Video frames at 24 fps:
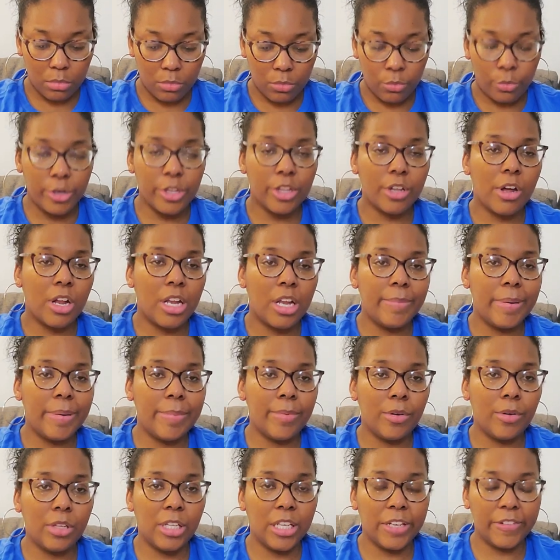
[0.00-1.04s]
we're the only
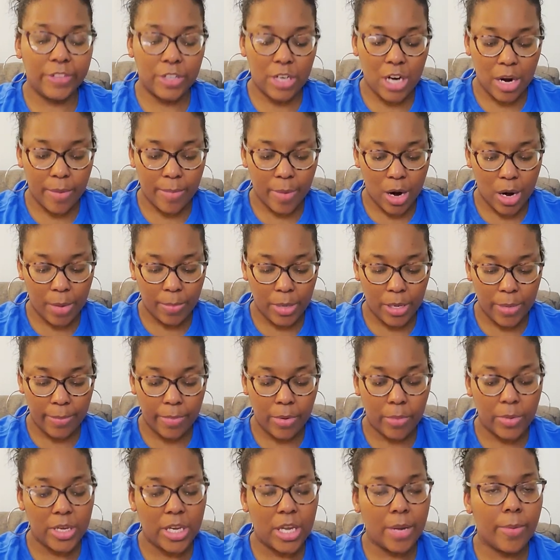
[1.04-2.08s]
people who live in our apartment but
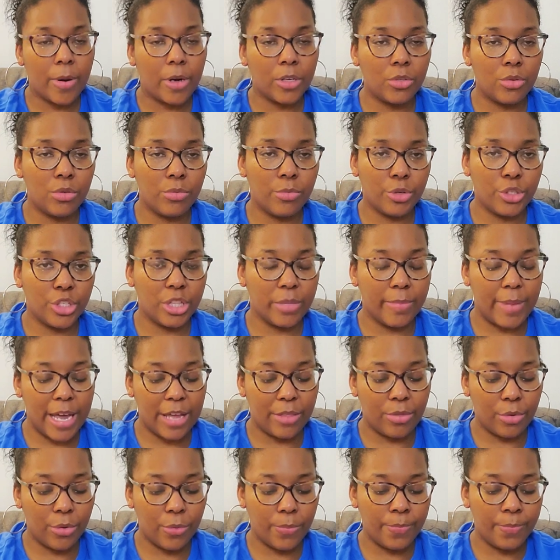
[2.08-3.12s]
we keep our toothbrush in the
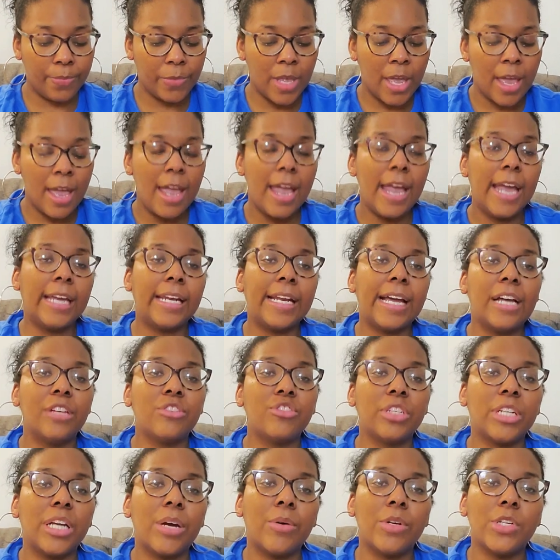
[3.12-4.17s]
bathroom and I
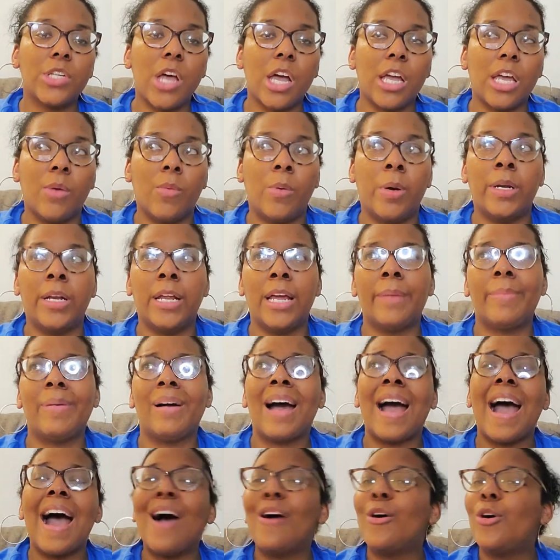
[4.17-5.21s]
and I were talking one day
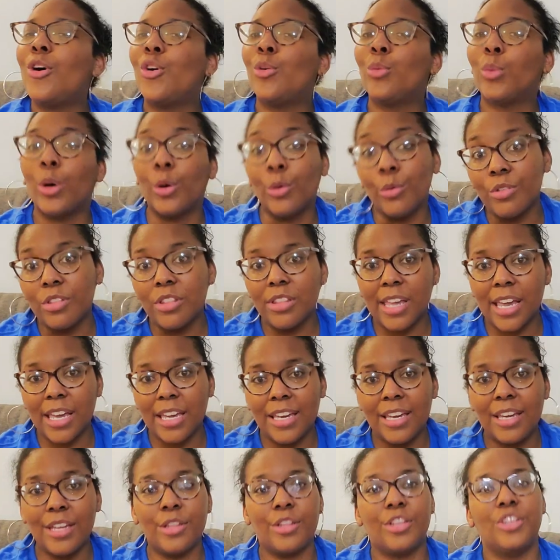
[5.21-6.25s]
about how gross that
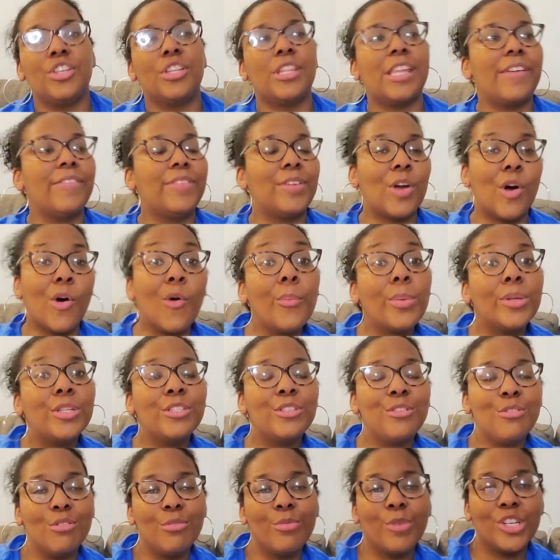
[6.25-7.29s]
is to just have an open
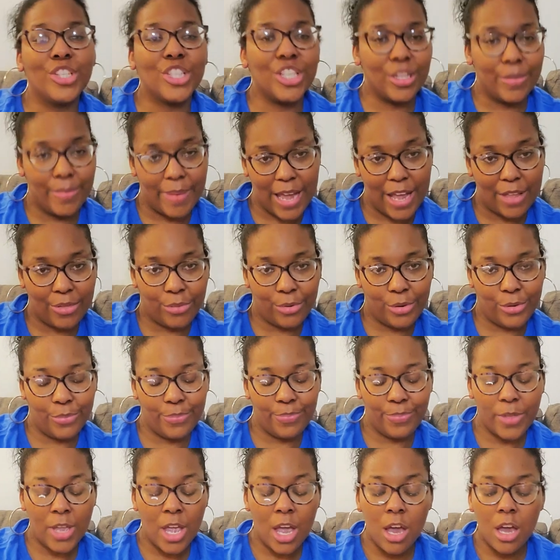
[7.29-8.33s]
toothbrush in the bathroom
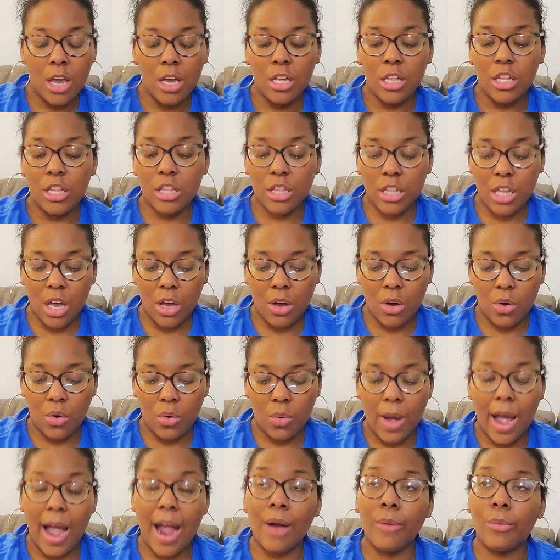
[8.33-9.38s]

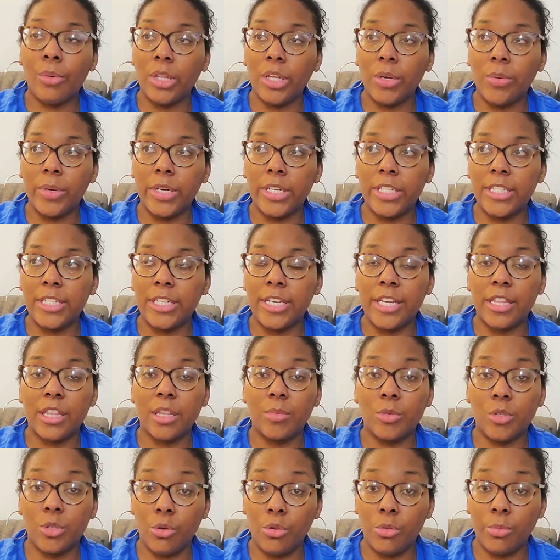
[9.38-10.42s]
so I really wanted to get
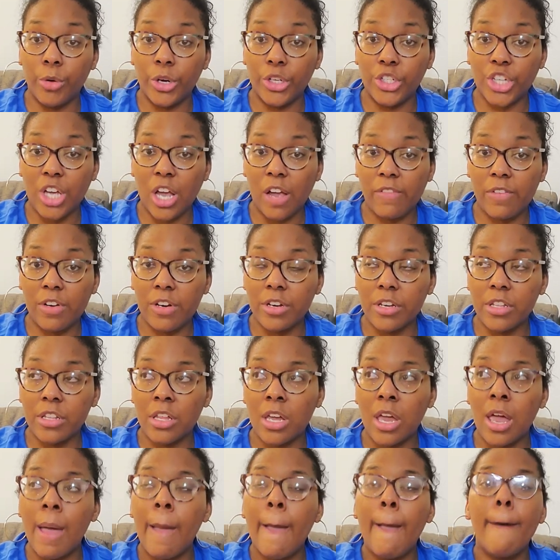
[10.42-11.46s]
some toothbrush covers
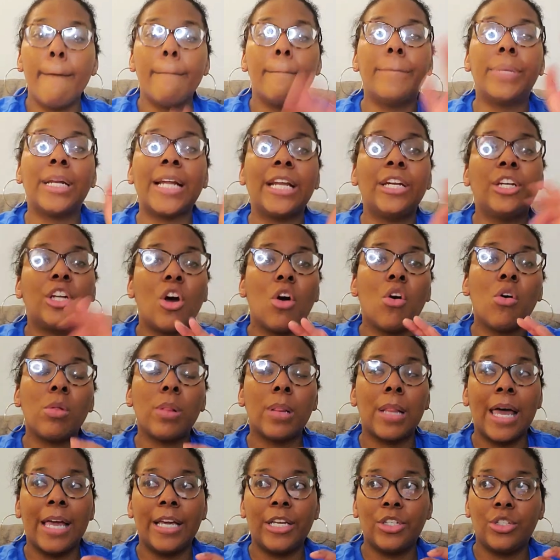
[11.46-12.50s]
but I
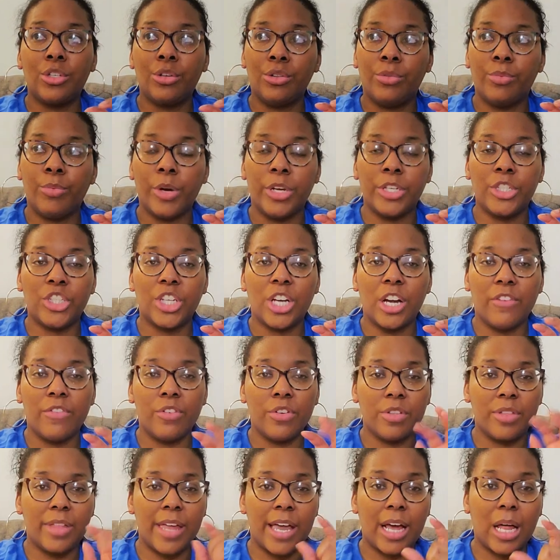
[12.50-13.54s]
don't like toothbrush
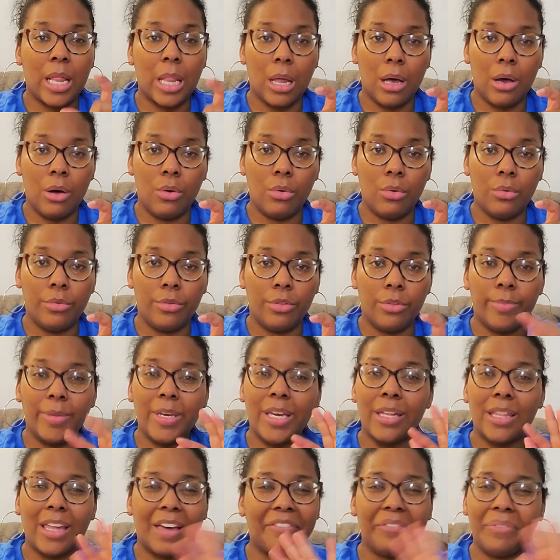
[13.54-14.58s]
covers that close
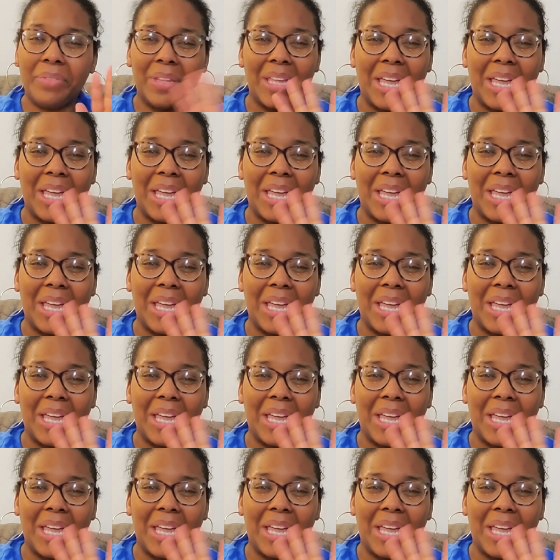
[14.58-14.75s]
because I,